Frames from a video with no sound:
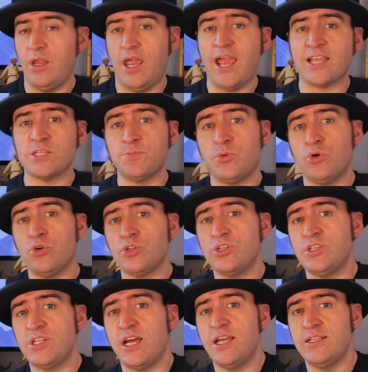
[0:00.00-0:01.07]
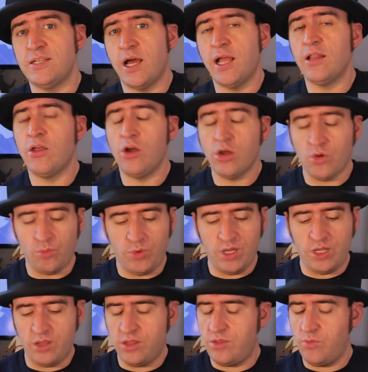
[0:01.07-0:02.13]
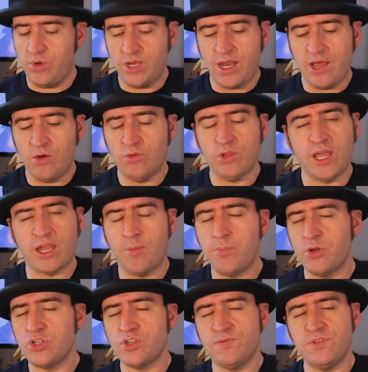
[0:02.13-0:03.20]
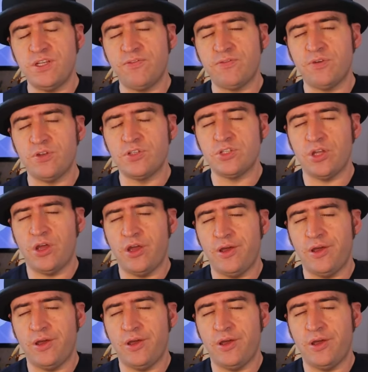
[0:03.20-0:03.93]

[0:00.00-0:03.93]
Export dialog, we're now like a bunch of different